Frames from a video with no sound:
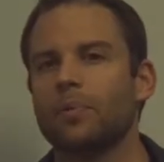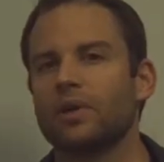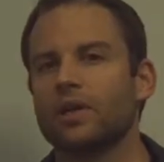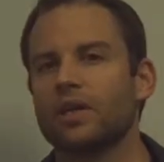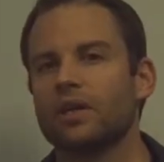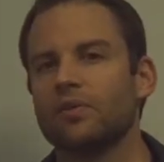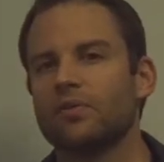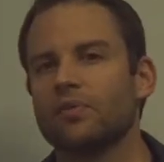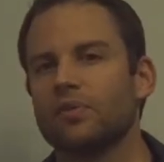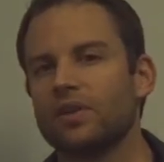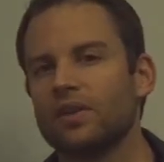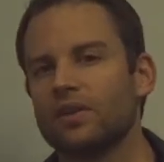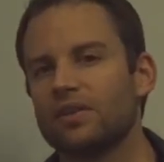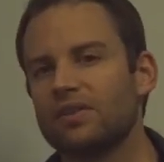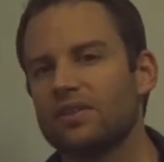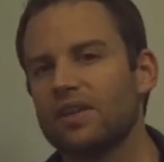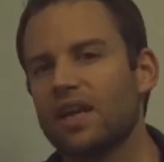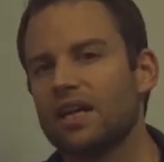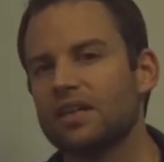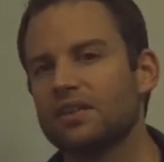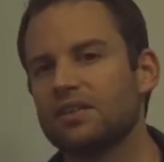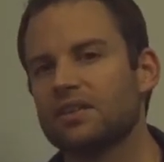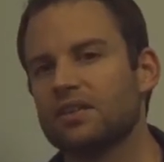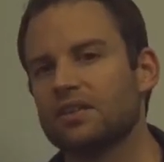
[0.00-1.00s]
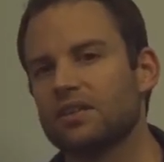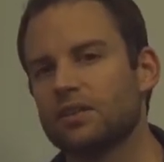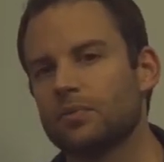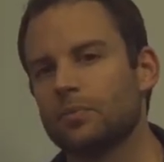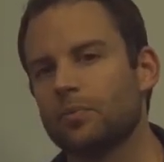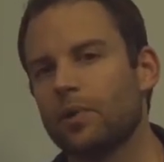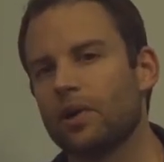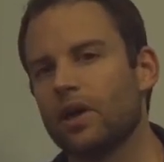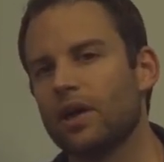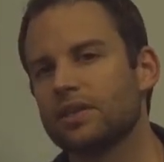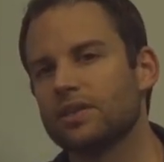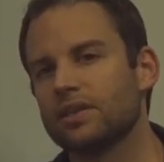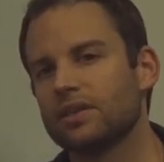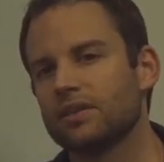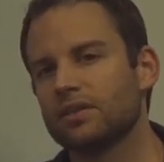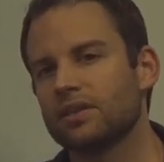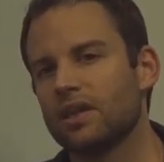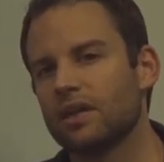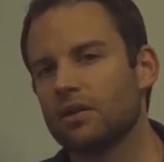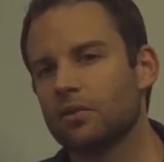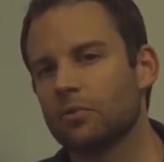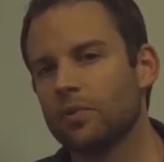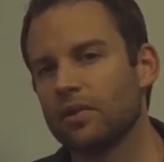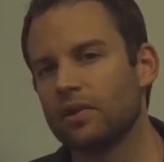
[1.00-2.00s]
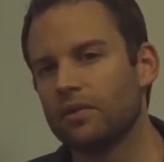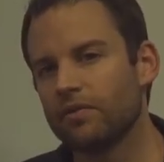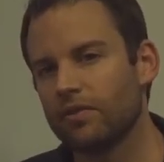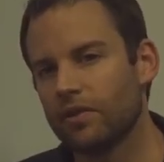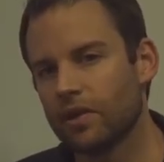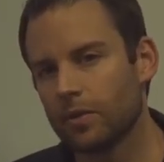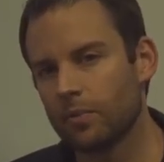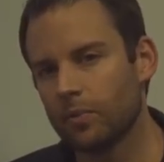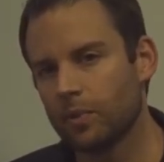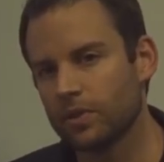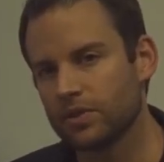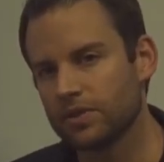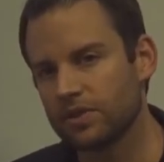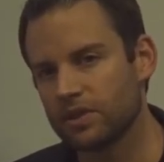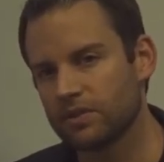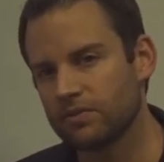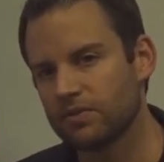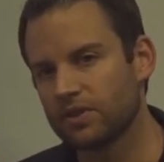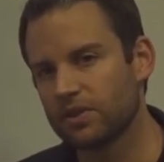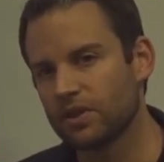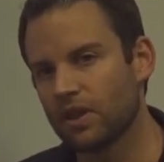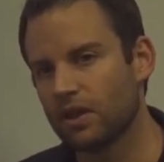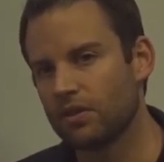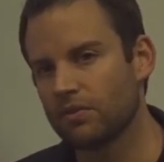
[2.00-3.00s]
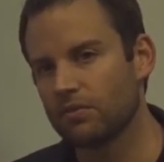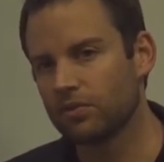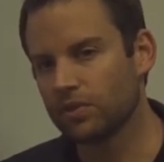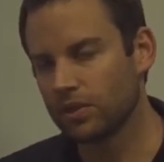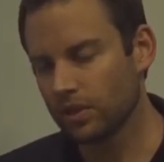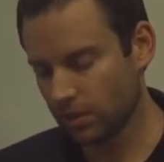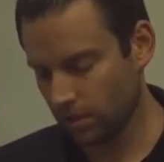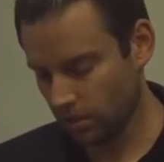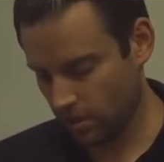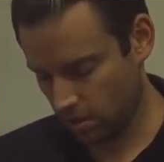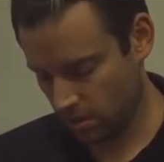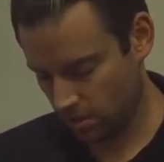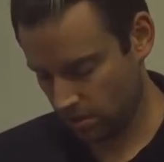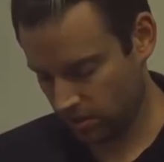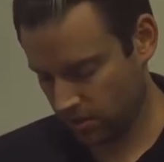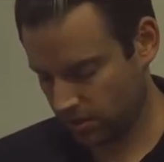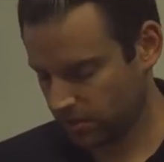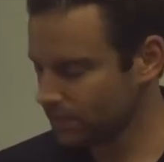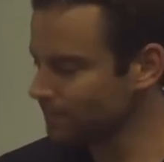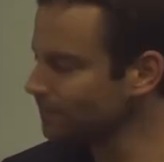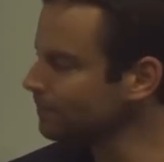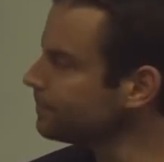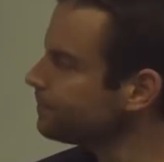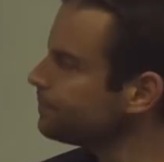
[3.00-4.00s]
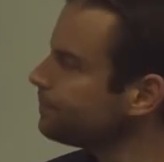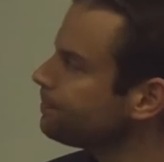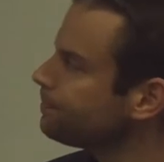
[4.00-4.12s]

but if it starts to surprise us, that'll be a very positive sign for units.